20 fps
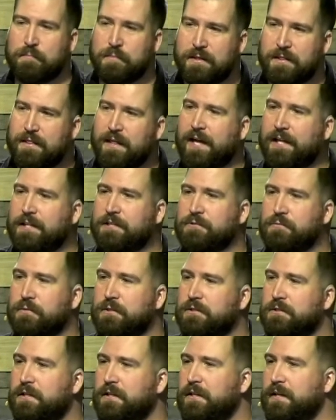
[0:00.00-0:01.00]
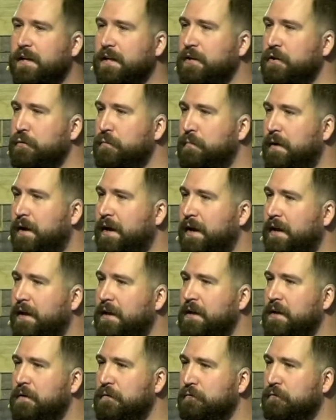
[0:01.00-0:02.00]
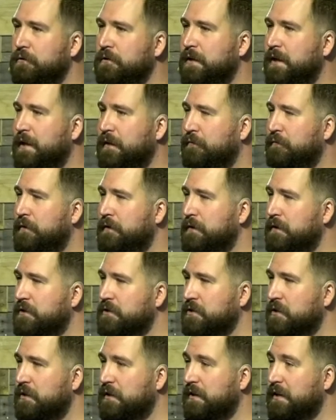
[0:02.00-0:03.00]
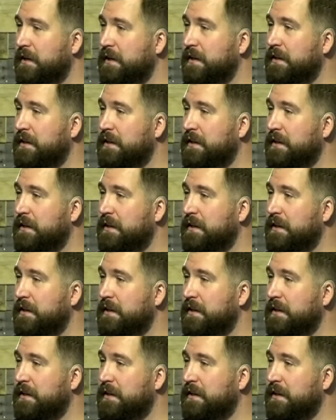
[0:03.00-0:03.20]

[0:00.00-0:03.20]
but that's what's going to get you by for life and eternity.